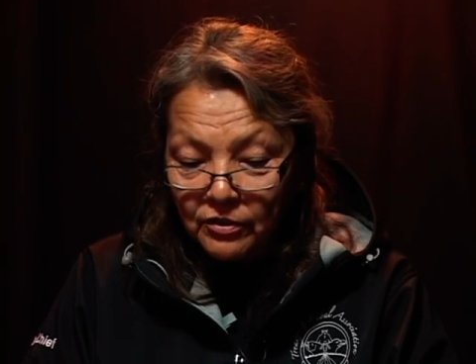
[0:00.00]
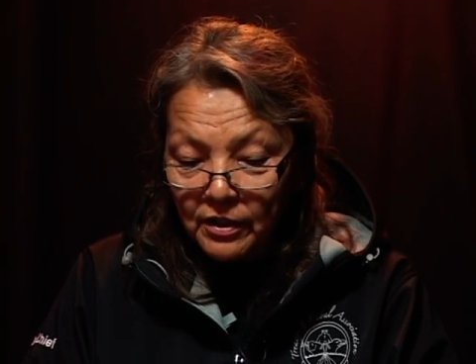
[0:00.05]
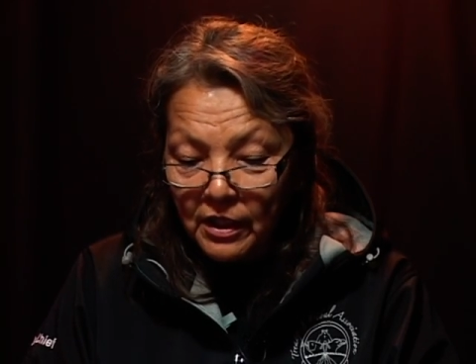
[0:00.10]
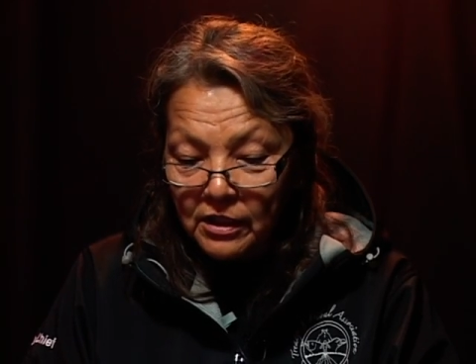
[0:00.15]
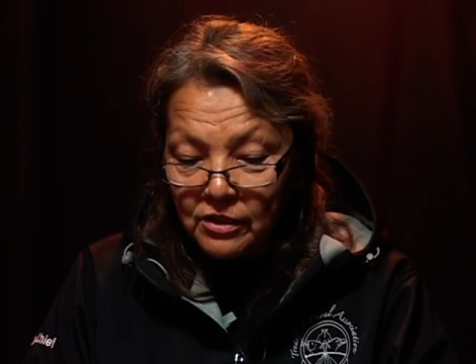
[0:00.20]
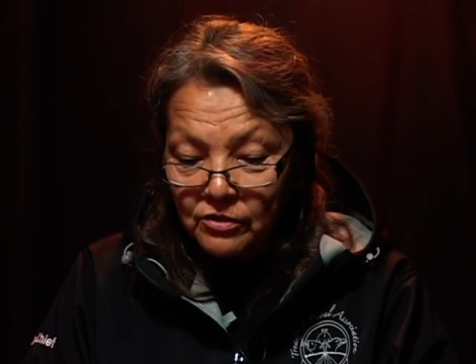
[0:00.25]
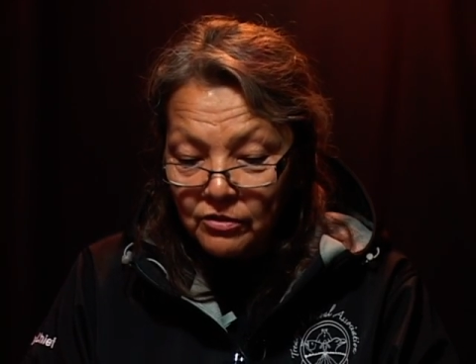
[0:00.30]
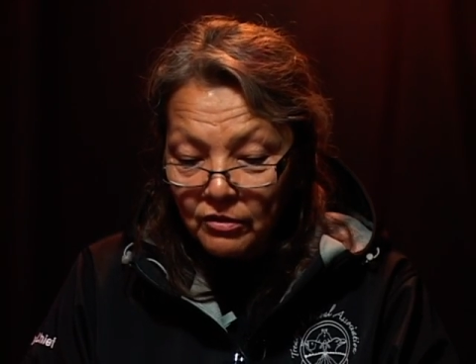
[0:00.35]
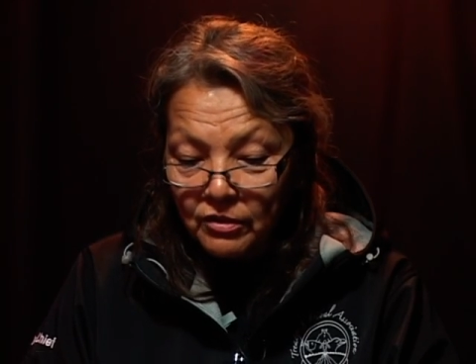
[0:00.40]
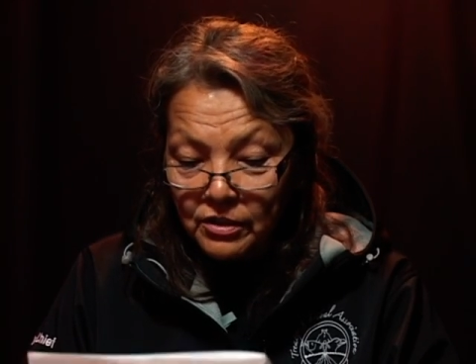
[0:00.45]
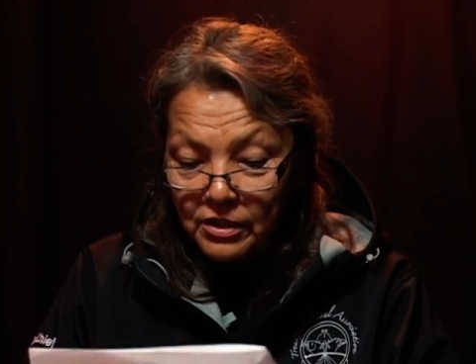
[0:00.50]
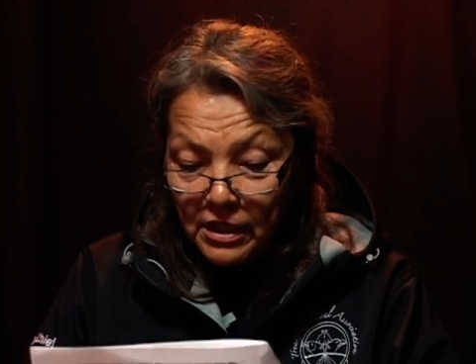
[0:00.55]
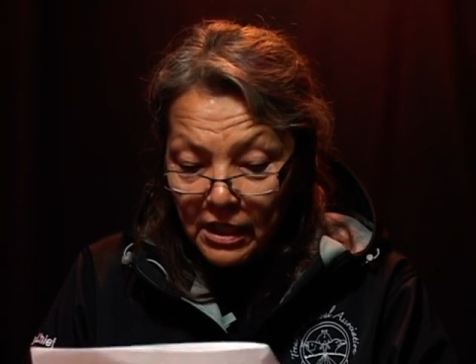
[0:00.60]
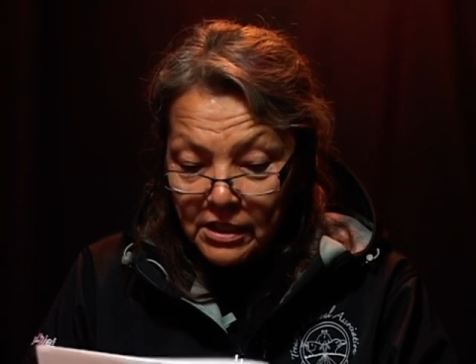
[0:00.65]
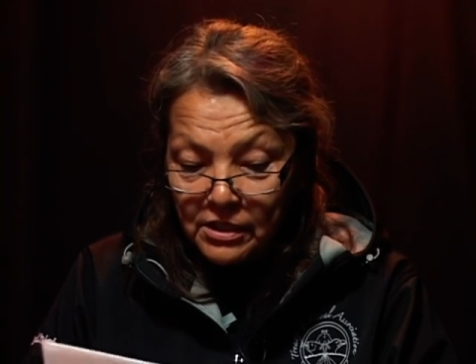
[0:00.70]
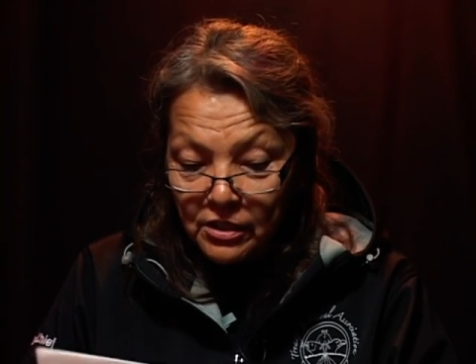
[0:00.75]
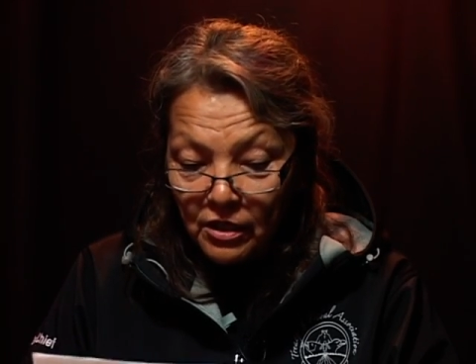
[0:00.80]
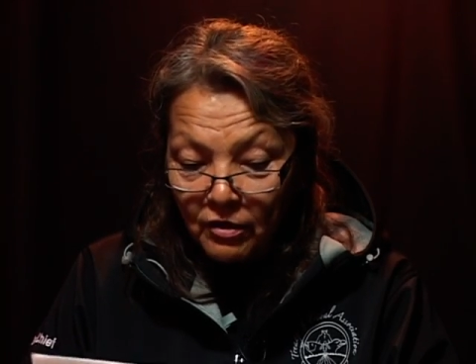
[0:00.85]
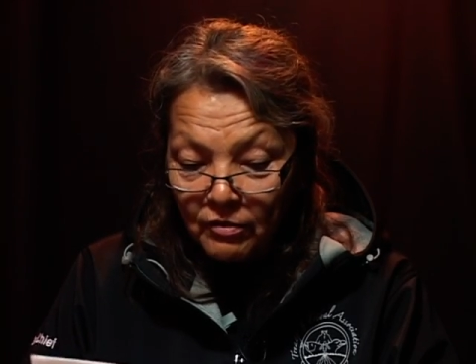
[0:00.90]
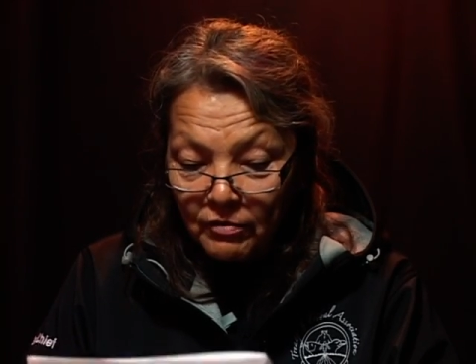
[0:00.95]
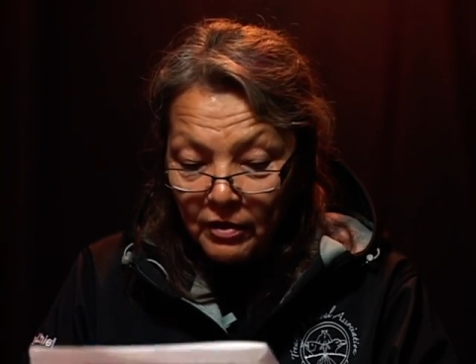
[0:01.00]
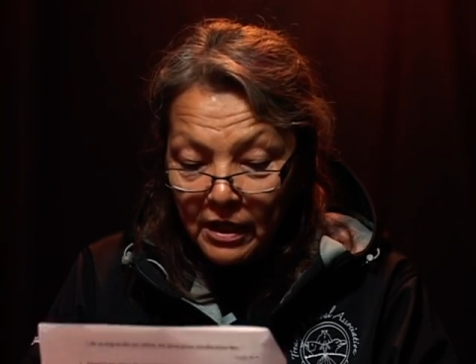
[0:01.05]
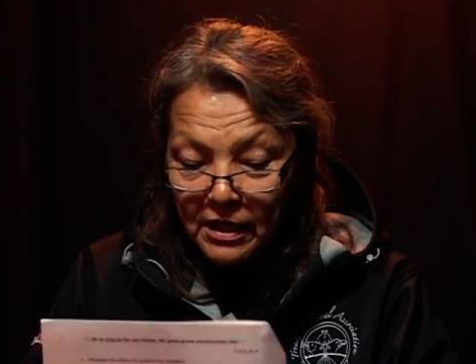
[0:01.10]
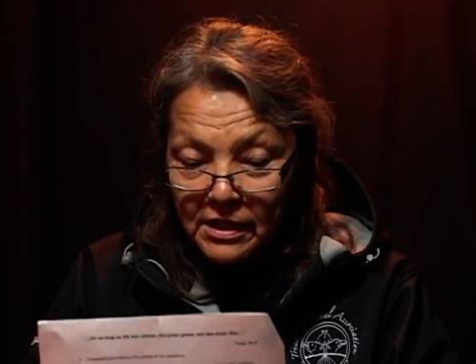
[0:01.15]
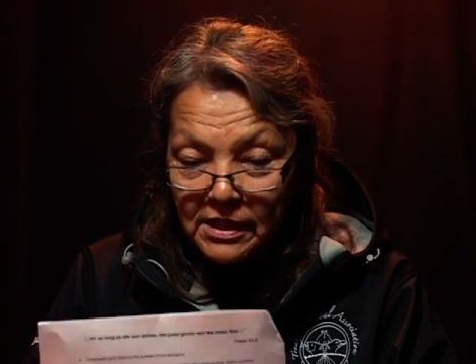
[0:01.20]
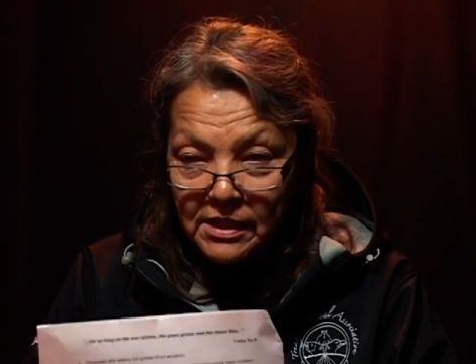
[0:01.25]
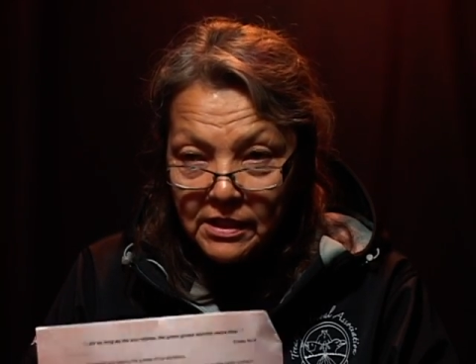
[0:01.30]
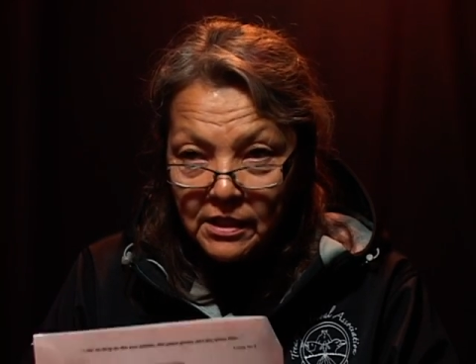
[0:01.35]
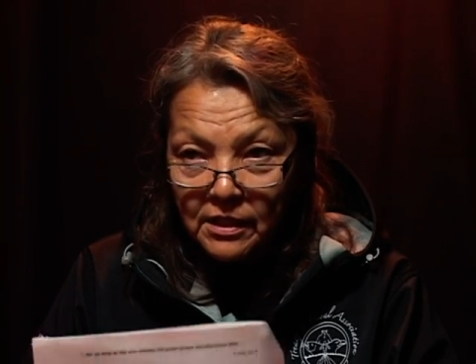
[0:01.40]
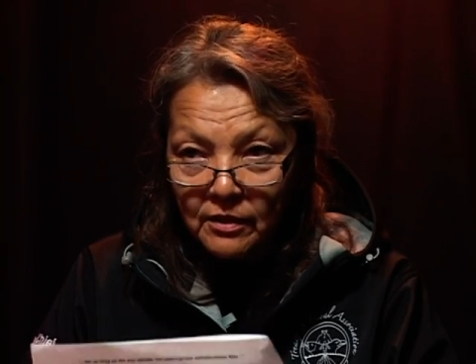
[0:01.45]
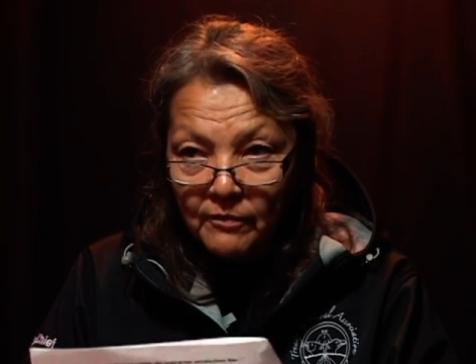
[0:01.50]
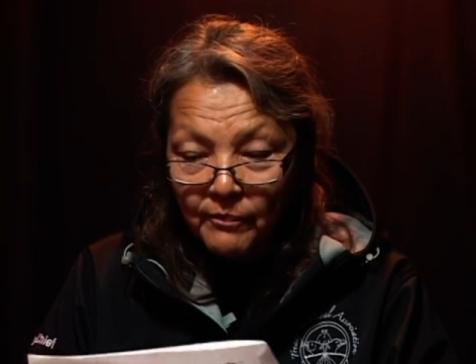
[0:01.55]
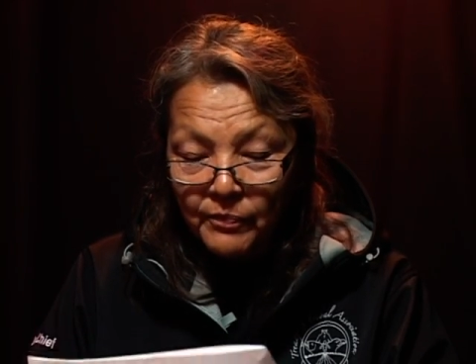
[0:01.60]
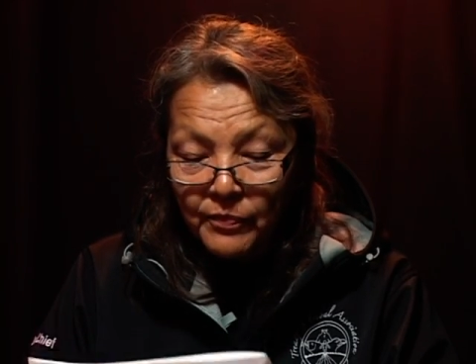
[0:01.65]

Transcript: to exercise our rights,